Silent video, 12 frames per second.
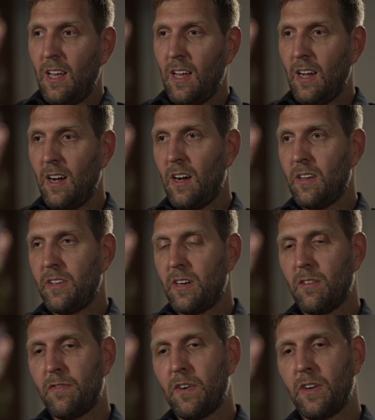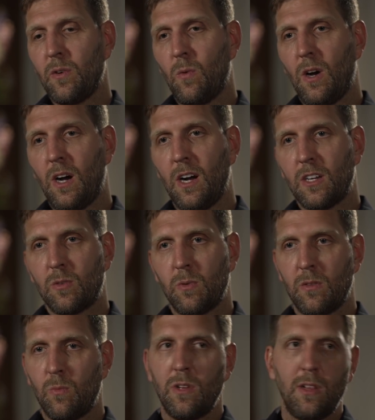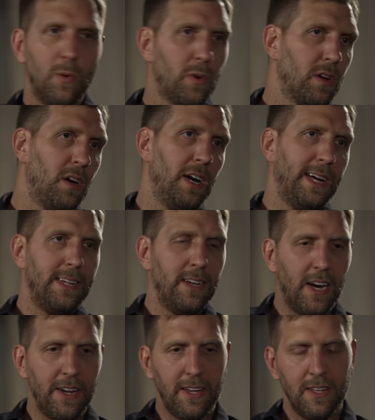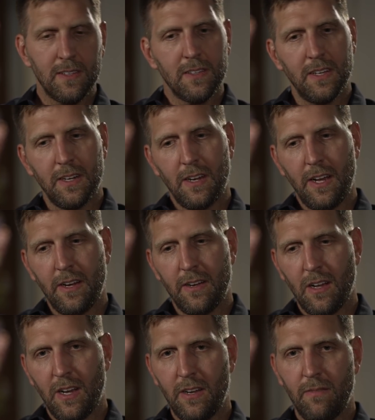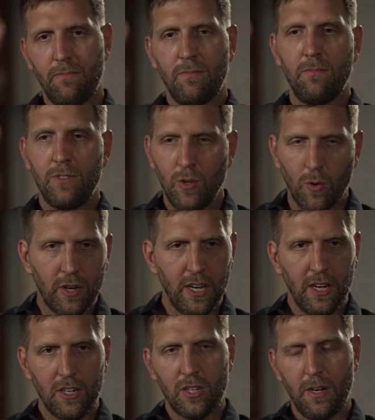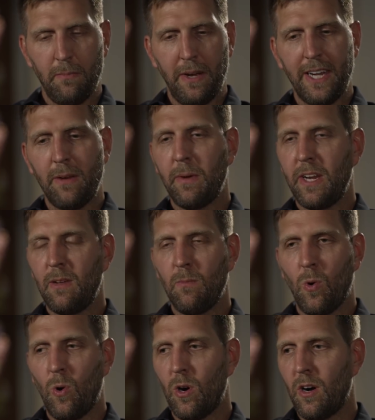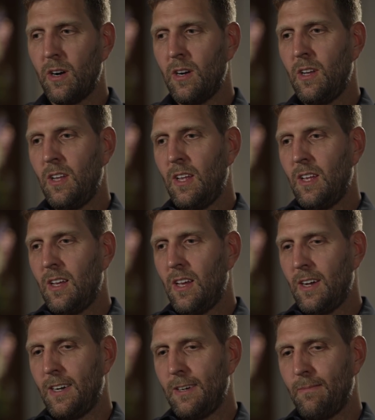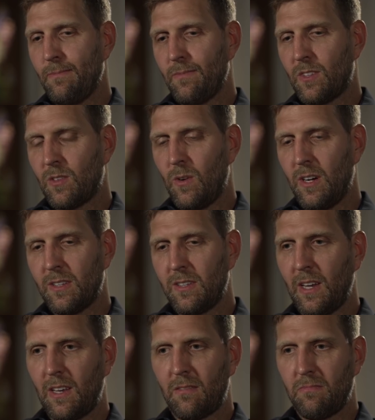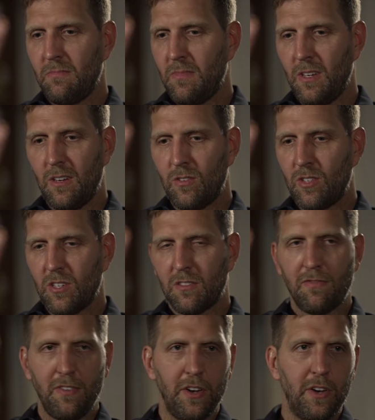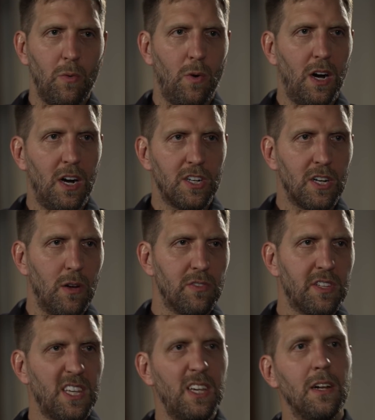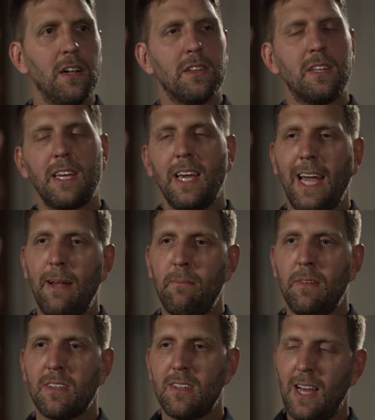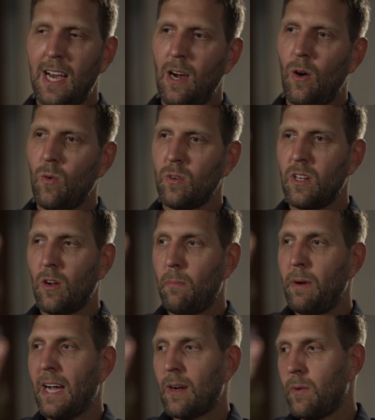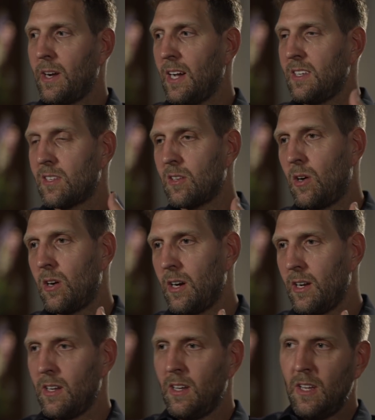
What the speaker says: that are fun to watch with Luka and Giannis and Jokic and many more. So I think, you know, it's just fun to watch how skilled the game is now. You know, back when I started,